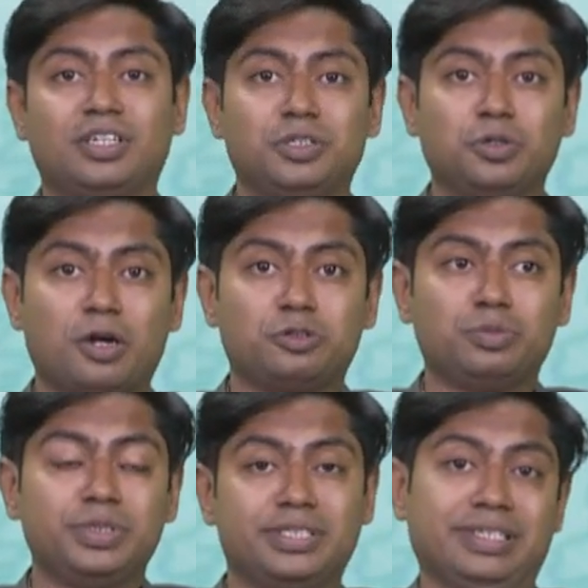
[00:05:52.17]
you have to
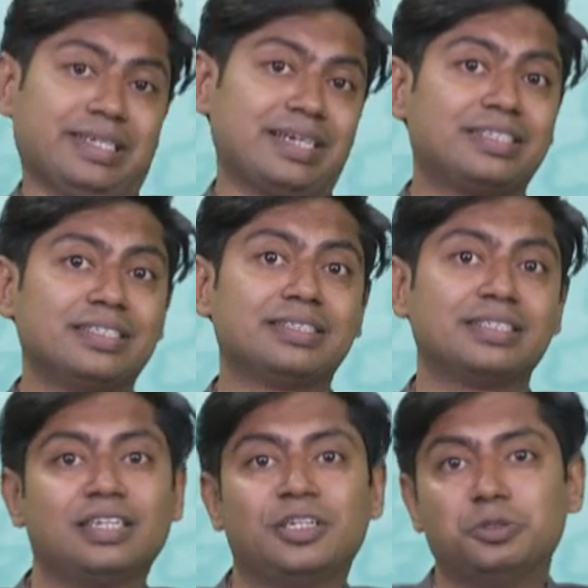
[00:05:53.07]
be a director,
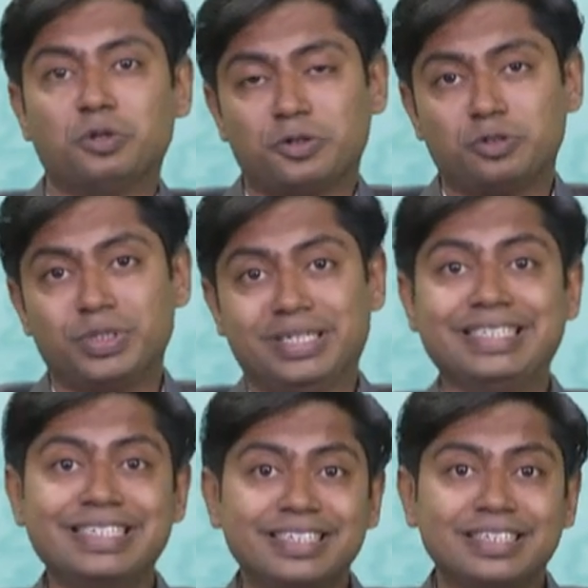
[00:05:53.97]
you have to be a
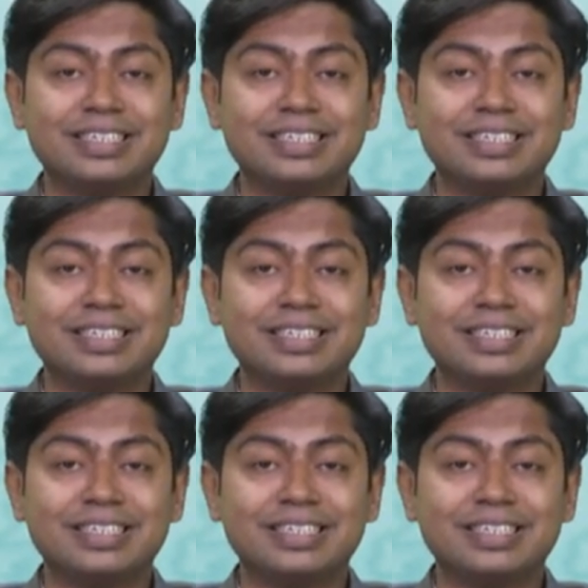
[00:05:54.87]
leader,